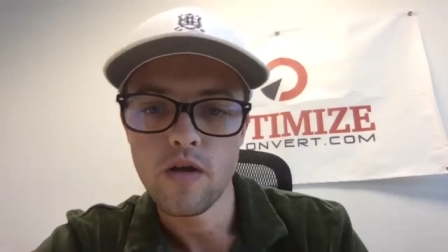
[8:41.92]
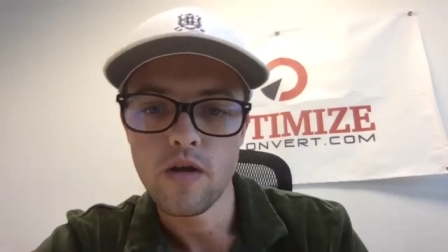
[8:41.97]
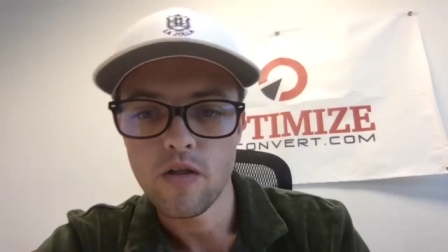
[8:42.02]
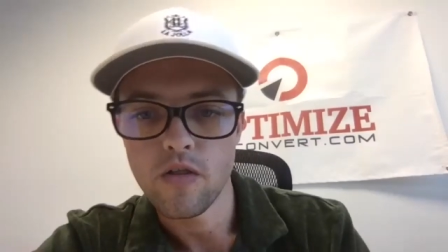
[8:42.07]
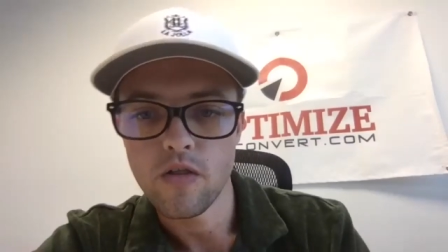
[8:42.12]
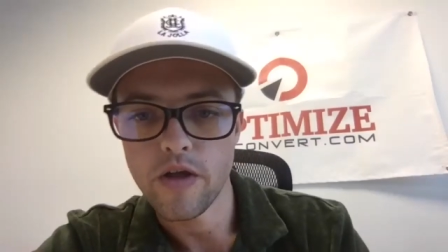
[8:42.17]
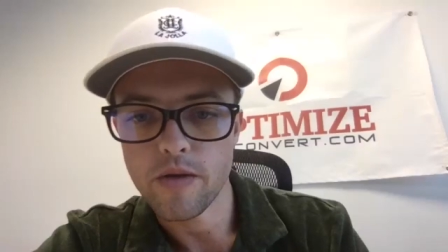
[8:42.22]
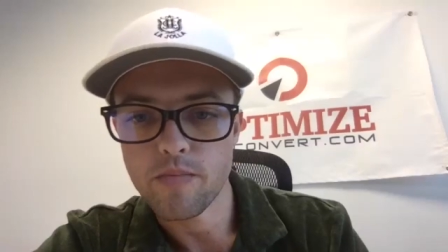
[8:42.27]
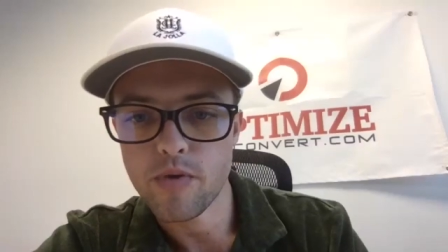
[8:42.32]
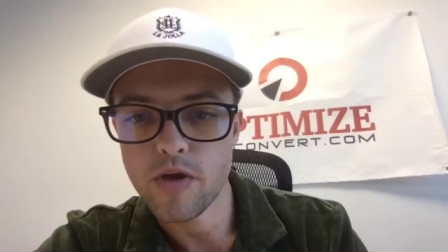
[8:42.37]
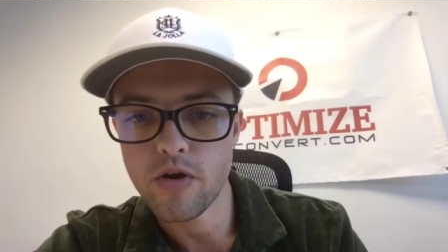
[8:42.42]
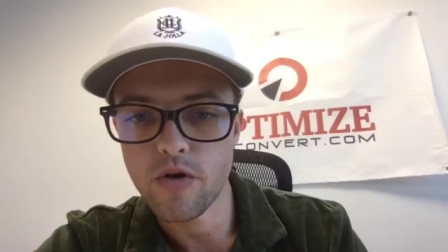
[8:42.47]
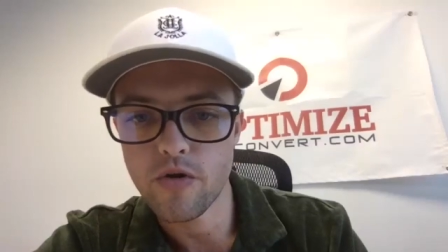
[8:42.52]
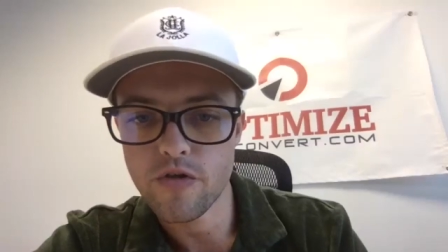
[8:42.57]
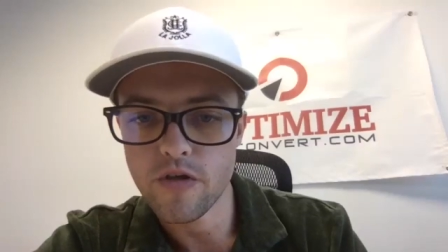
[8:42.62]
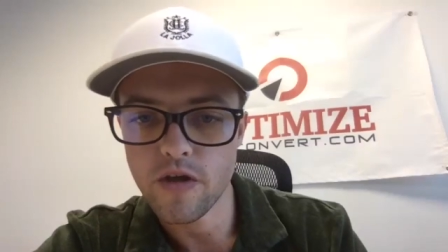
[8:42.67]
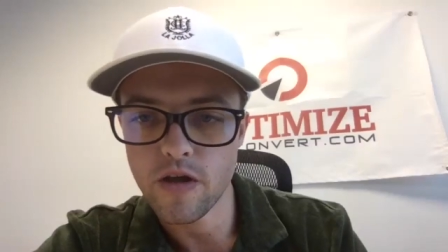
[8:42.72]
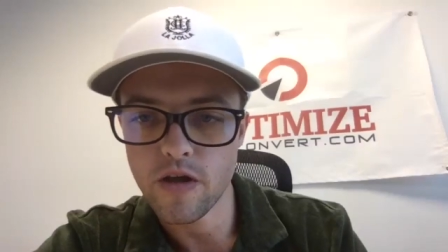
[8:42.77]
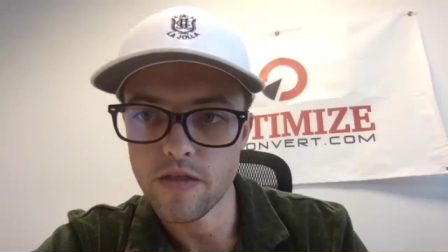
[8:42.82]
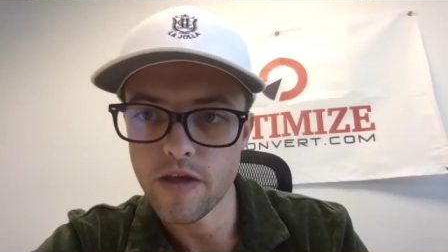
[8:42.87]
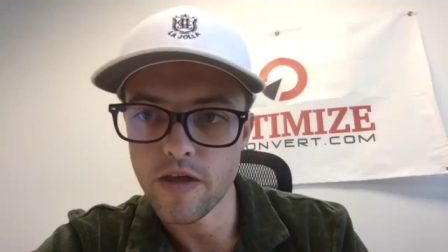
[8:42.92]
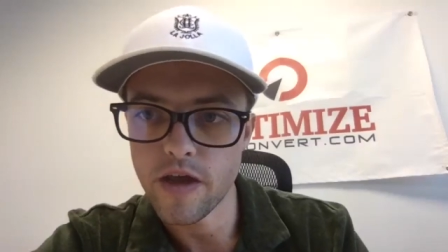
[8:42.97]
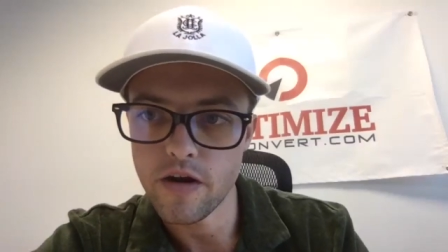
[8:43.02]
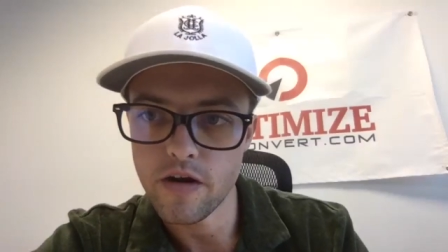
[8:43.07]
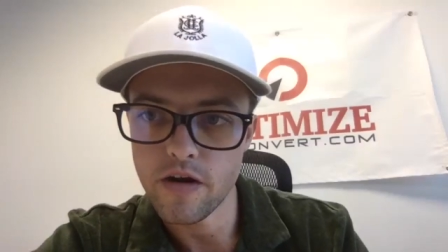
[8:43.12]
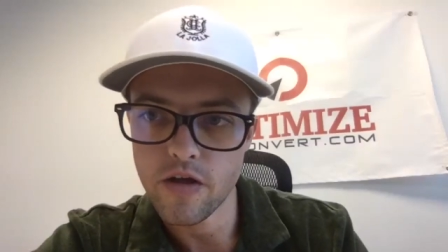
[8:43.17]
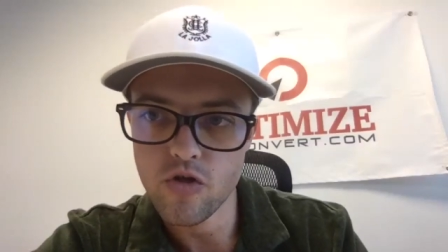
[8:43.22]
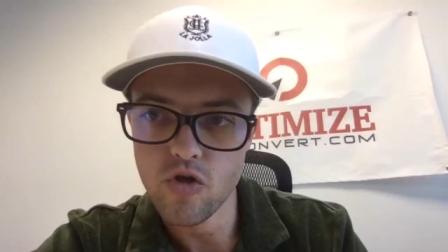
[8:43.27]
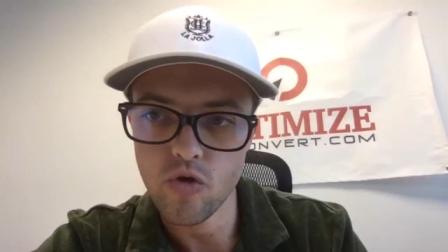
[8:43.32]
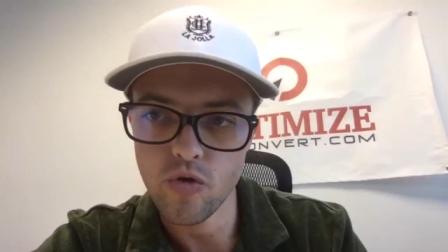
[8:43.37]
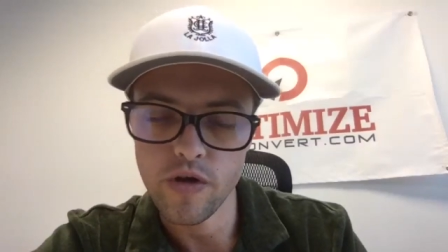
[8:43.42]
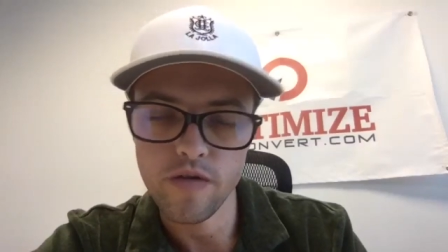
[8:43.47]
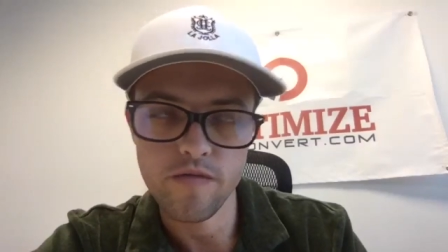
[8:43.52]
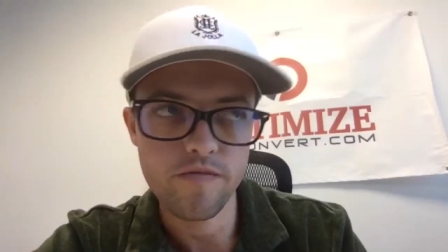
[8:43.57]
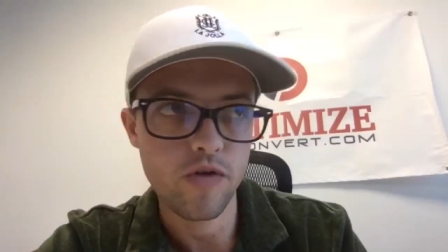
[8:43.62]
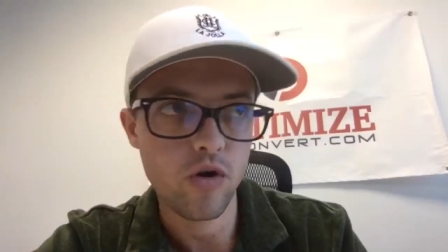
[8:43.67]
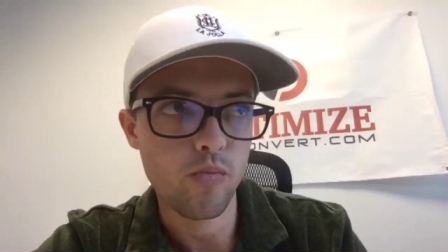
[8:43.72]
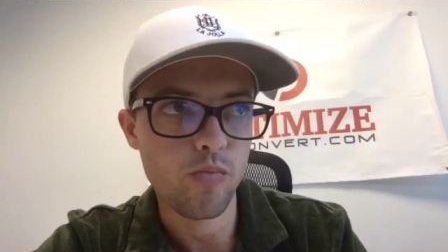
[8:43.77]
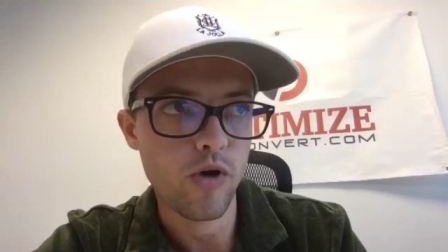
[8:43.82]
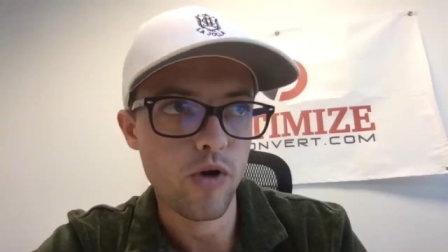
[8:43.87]
like Peter said, that initial
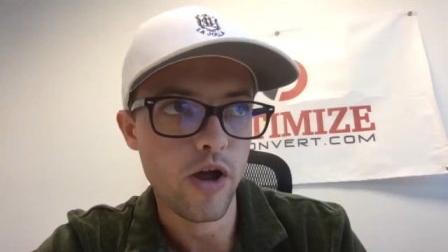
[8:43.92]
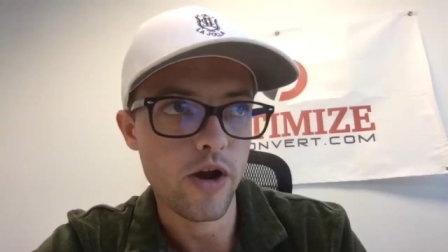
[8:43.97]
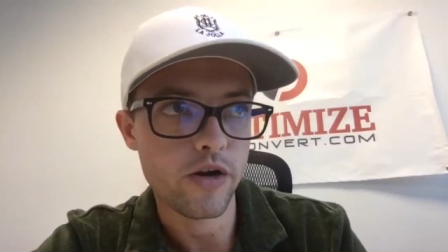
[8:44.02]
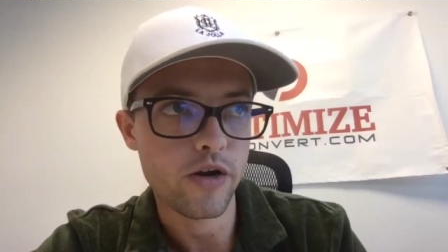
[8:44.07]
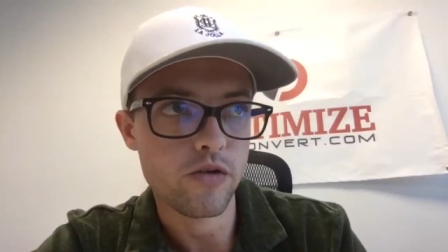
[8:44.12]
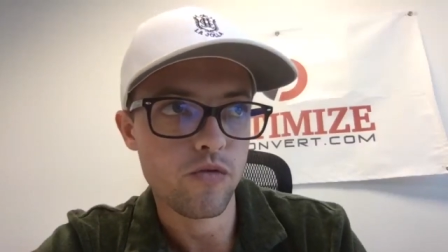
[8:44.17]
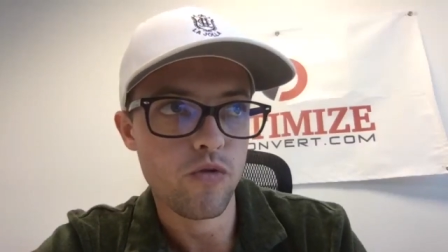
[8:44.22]
info product